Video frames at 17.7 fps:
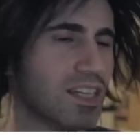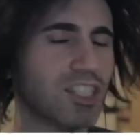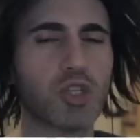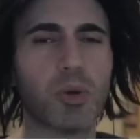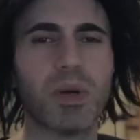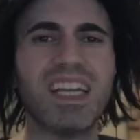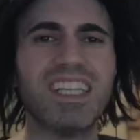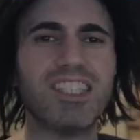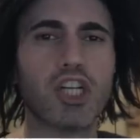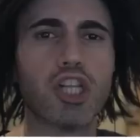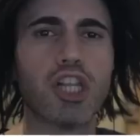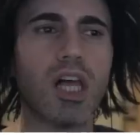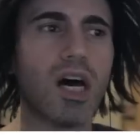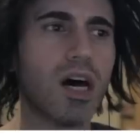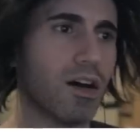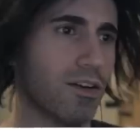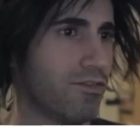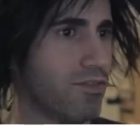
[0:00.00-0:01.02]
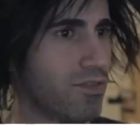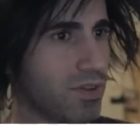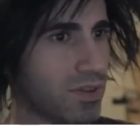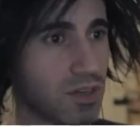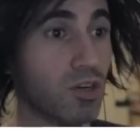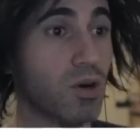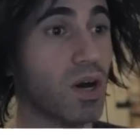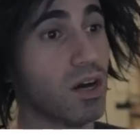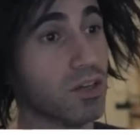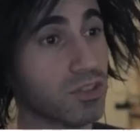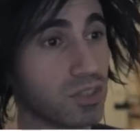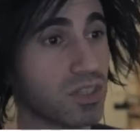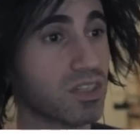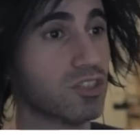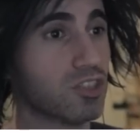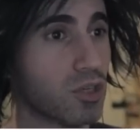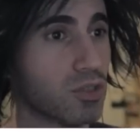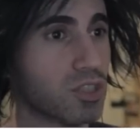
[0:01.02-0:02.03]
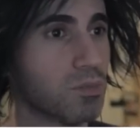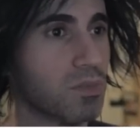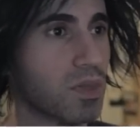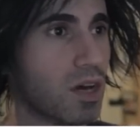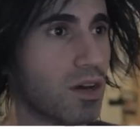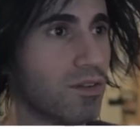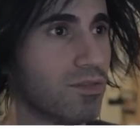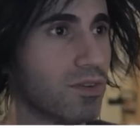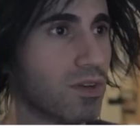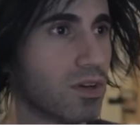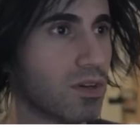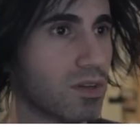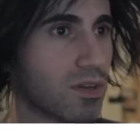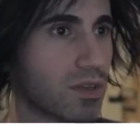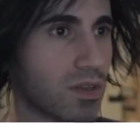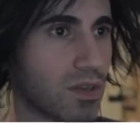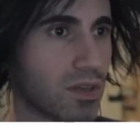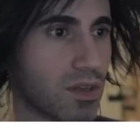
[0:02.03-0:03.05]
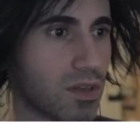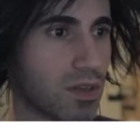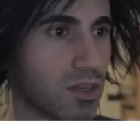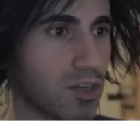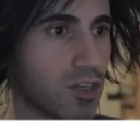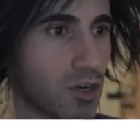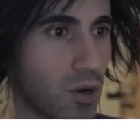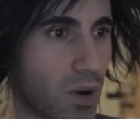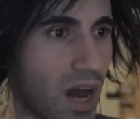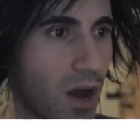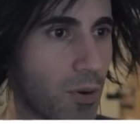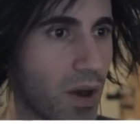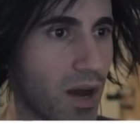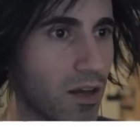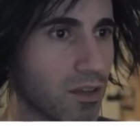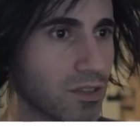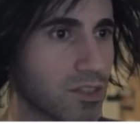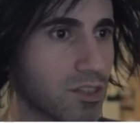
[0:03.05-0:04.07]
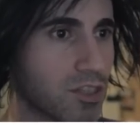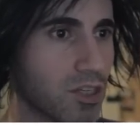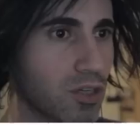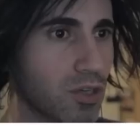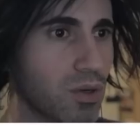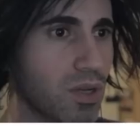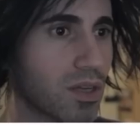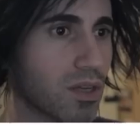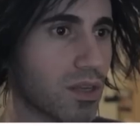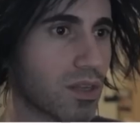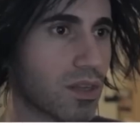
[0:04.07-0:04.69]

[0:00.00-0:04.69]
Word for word: So I need your love. You know how else you can show some love? You know how else, dude?